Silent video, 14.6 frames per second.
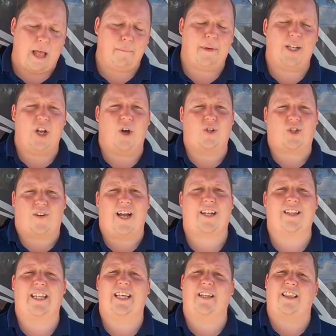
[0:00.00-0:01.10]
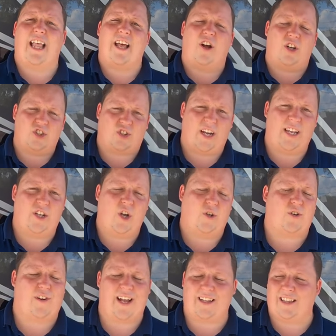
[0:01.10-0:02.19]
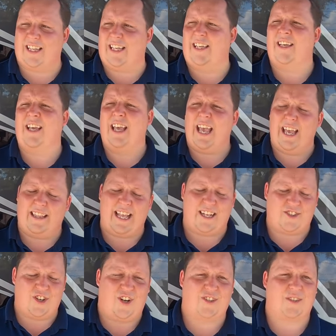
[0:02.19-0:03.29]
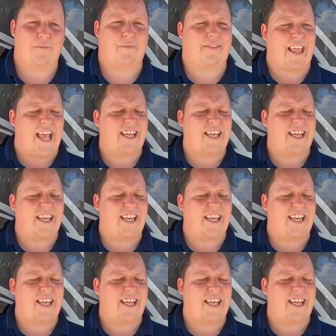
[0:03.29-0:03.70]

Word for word: Let me know directly. Let Andrea know directly. And that's awesome.